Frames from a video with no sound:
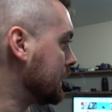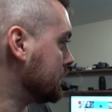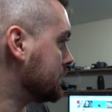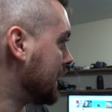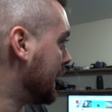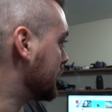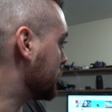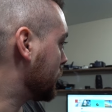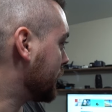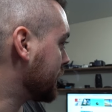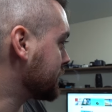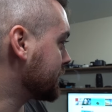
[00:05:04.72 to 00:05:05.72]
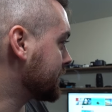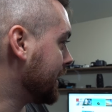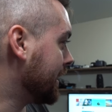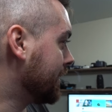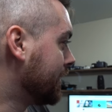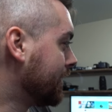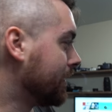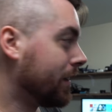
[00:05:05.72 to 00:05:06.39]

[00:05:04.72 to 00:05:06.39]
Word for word: I, I don't know what else to say.